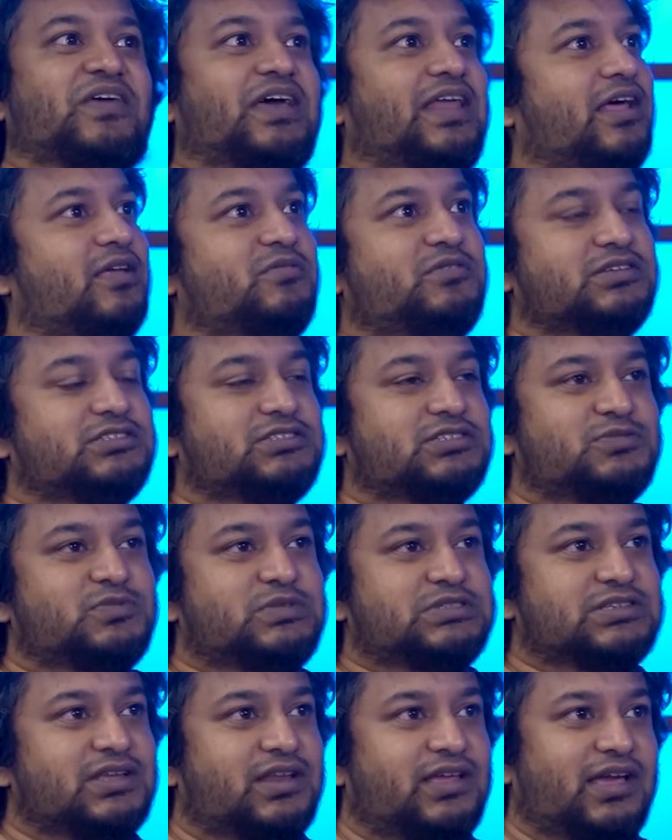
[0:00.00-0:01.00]
I'd just be
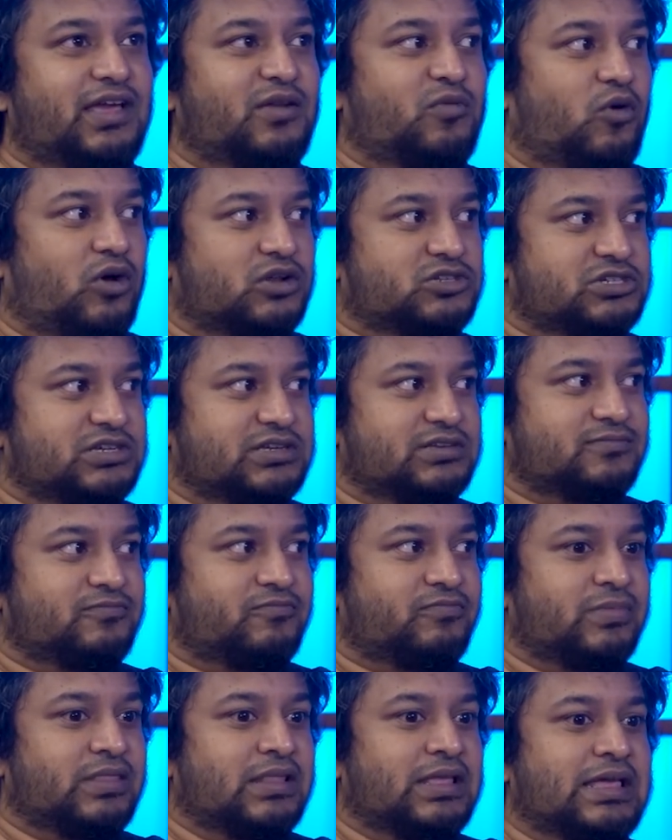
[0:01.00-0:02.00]
sitting and watching.
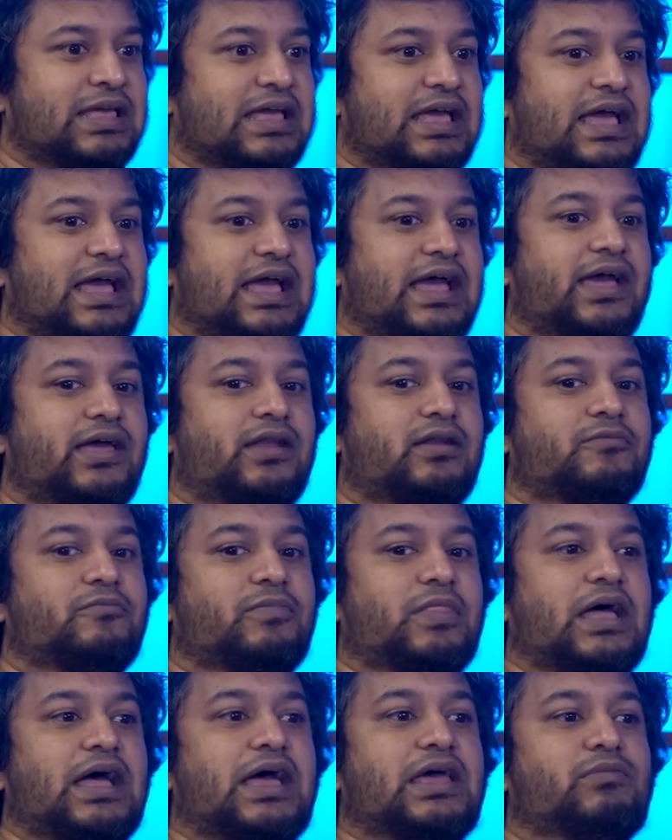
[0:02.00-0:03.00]

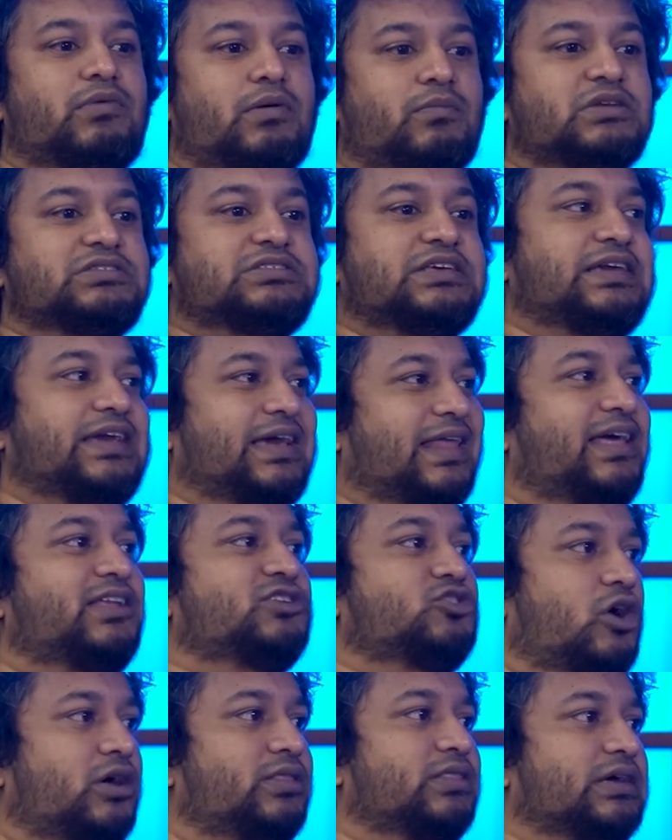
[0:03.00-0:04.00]
And I remember saying, can I
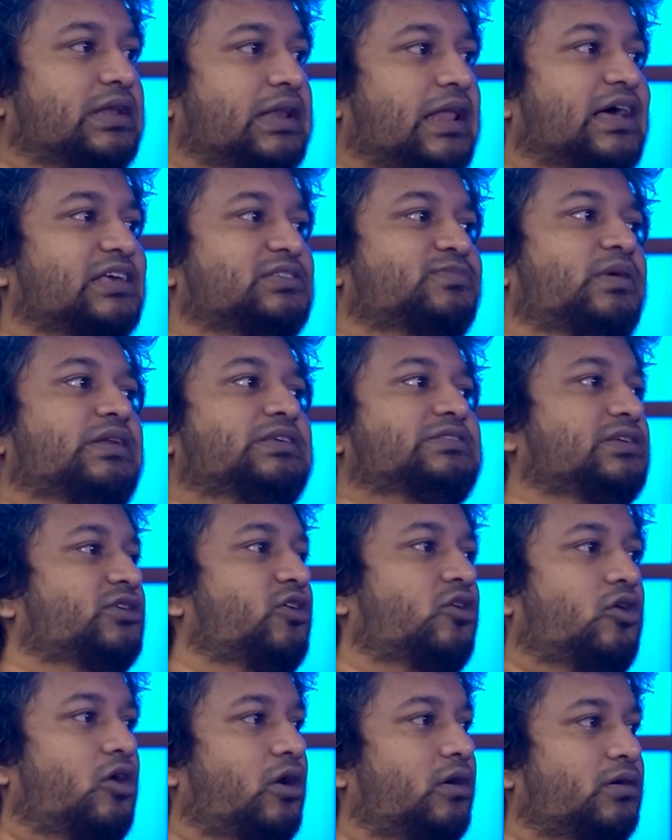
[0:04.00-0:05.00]
join the class? But he said, you're
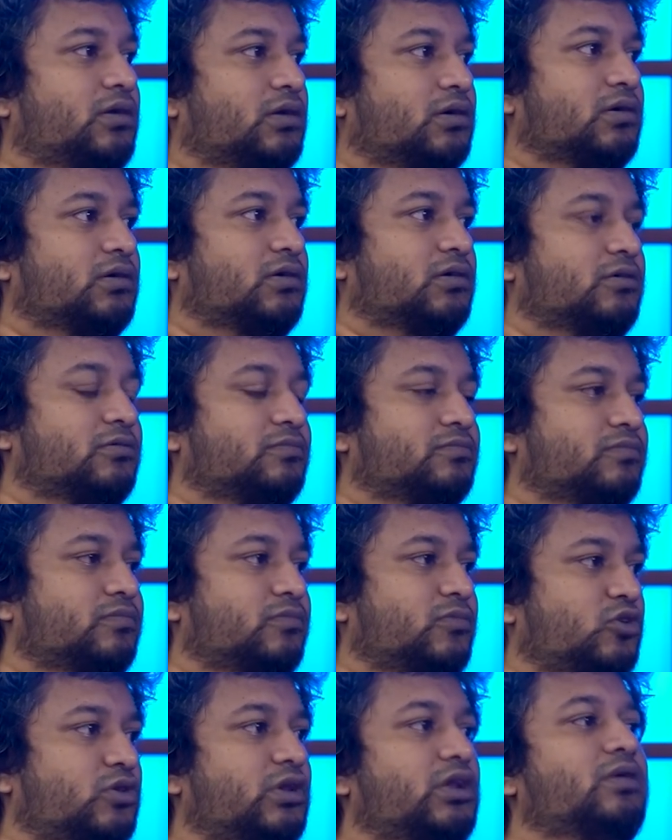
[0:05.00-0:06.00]
not, you
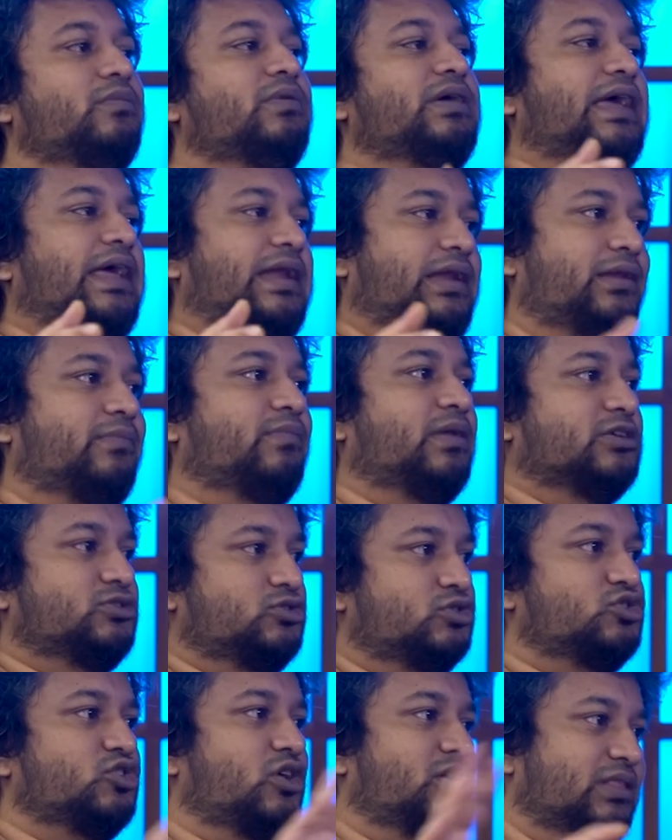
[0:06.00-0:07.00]
need to be 18 plus
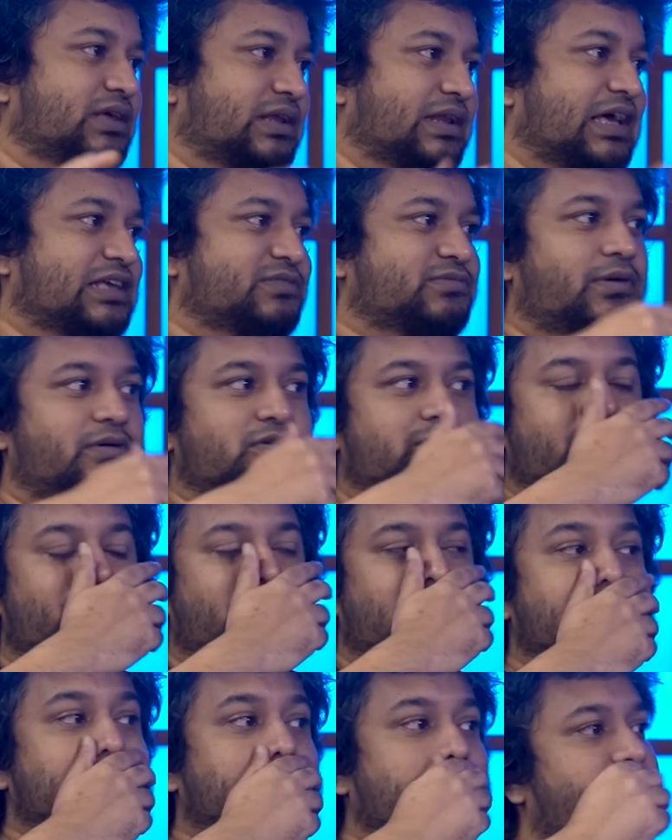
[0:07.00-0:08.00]
to join the class.
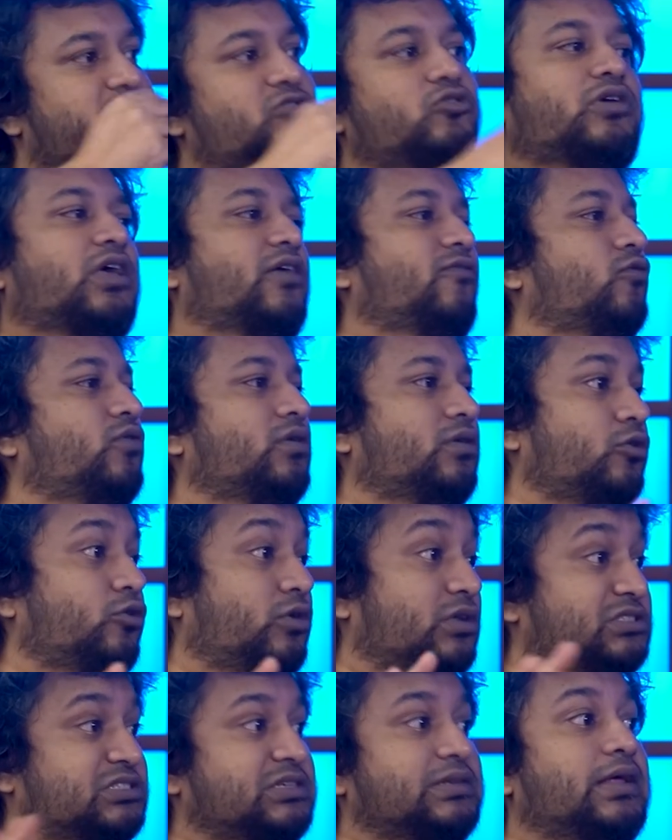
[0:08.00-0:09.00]
But he said, it's okay. You
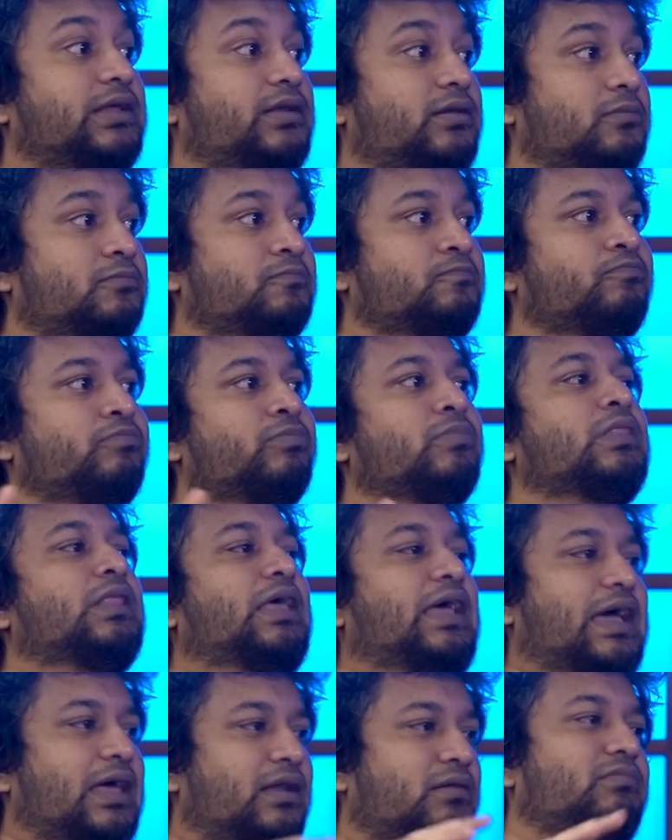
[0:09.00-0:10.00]
can sit in
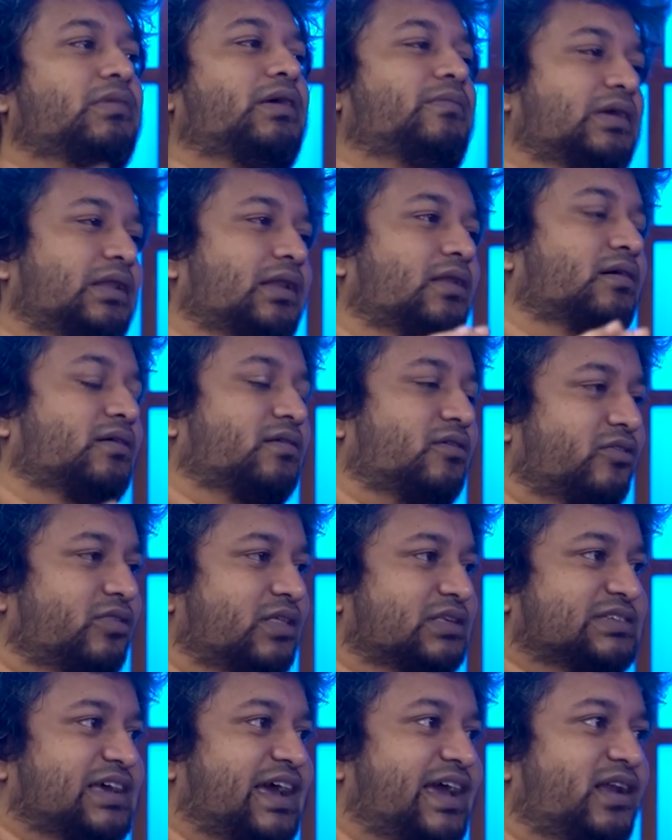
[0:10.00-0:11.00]
and maybe learn on the
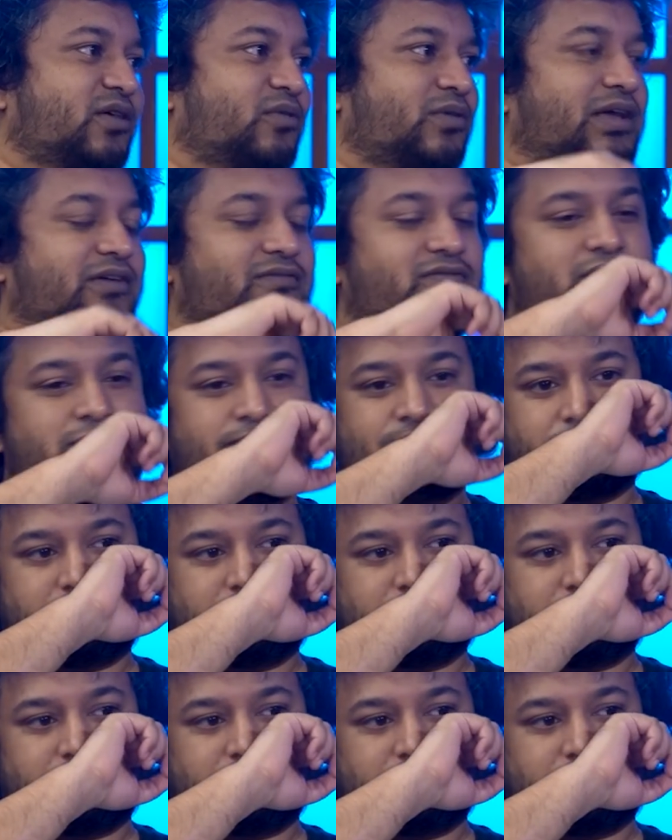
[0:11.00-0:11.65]
side or whatever.